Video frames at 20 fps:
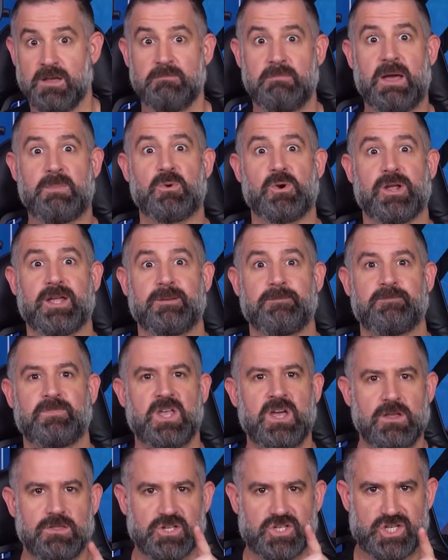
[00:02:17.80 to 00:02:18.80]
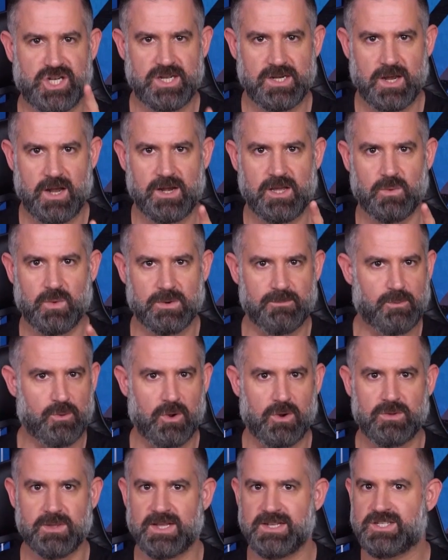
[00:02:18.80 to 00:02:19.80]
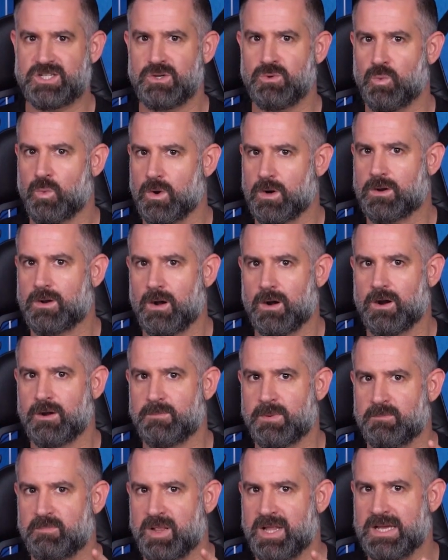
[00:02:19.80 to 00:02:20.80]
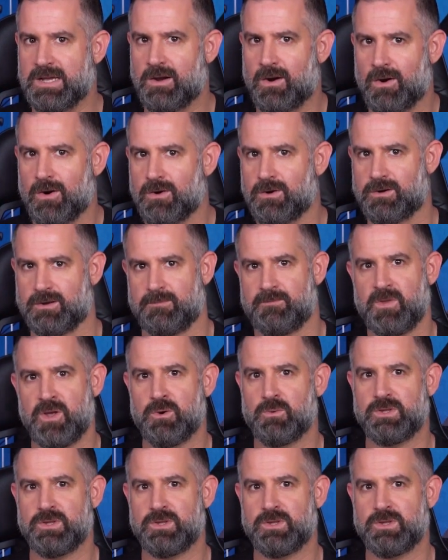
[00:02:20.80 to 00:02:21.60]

Memory. The G91 PRO lets you work hard but play harder